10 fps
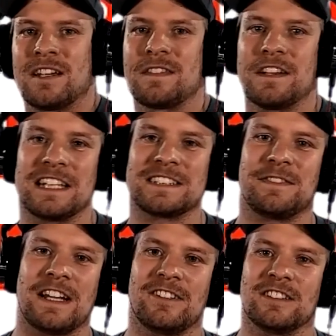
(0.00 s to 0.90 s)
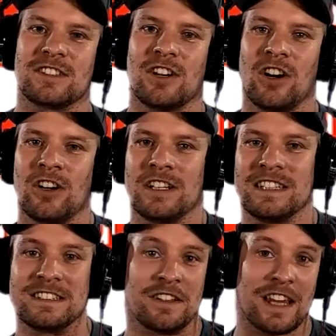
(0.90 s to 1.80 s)
The next fight on the card
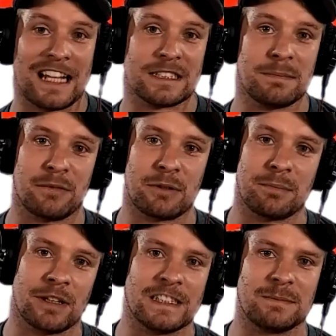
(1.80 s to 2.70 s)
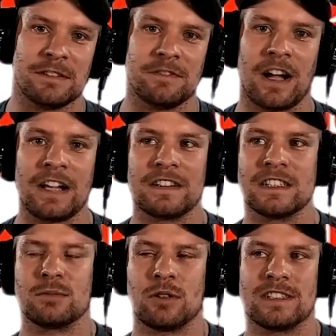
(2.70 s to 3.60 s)
is a last-minute replacement fight.
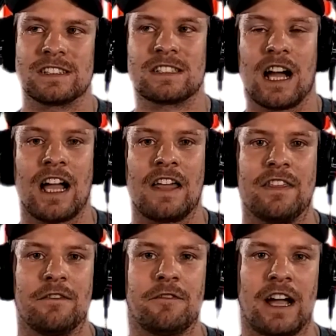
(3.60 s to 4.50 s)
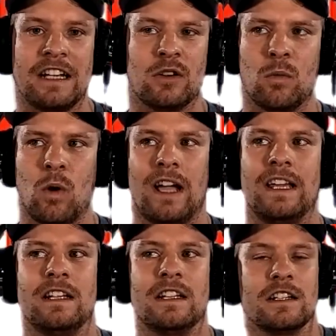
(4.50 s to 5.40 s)
This one is Kai, the fighting
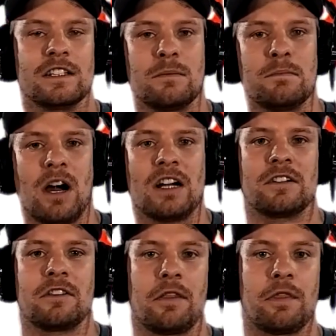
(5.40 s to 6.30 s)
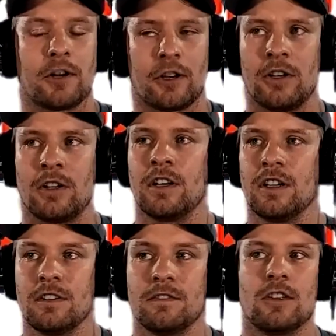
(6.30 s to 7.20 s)
Hawaiian Kamaka III
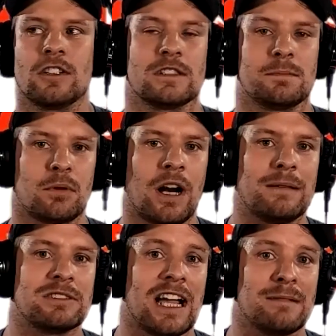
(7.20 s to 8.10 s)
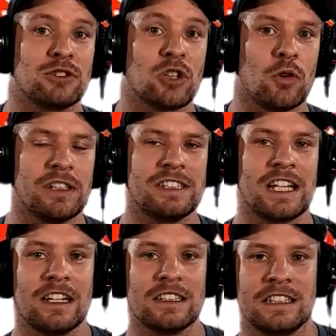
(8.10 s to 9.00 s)
versus primetime Tony
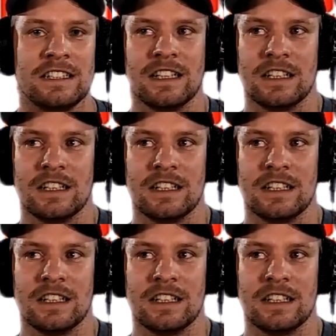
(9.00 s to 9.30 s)
Kelley.